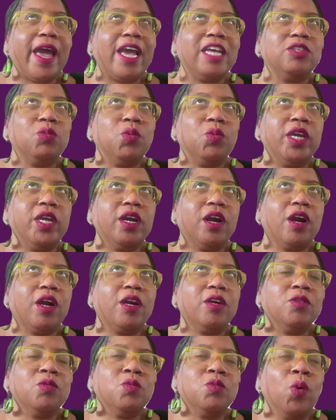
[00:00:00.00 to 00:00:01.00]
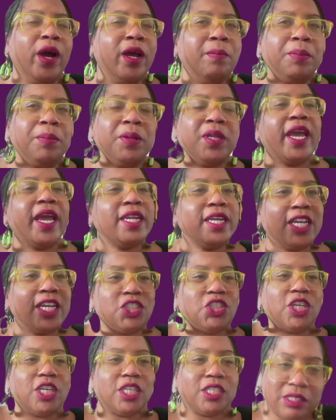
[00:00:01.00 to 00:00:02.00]
as we are, one, planning
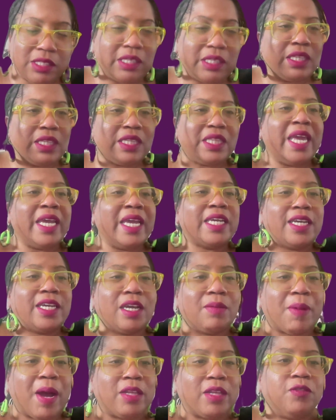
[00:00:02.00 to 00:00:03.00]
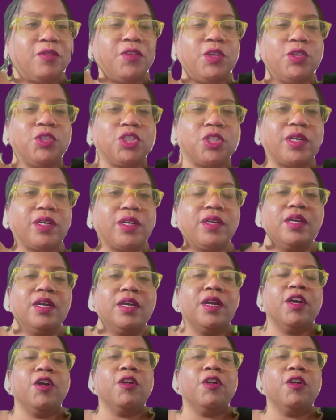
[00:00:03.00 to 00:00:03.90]
is just thinking about the future.